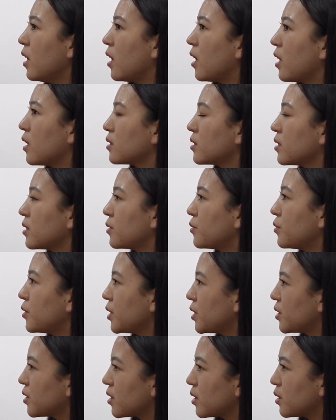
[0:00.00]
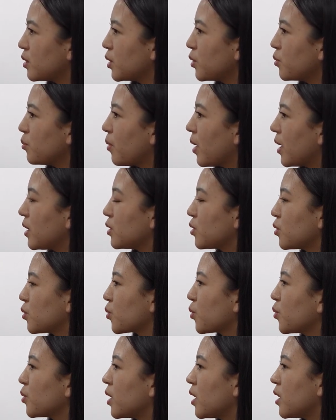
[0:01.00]
and it reached a new
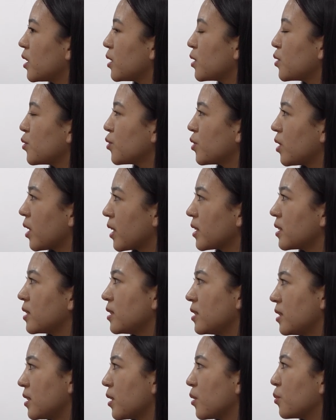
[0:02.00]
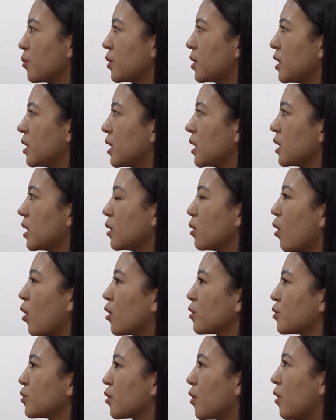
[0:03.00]
milestone in July this year with the
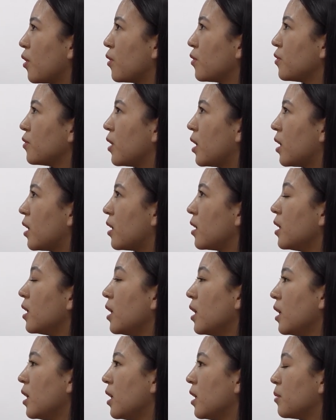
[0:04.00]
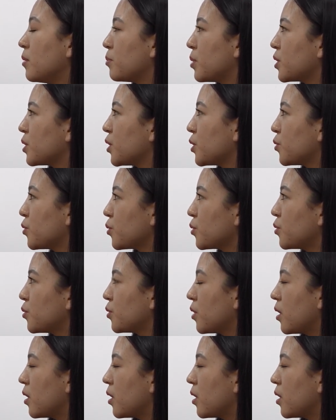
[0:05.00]
launch of potato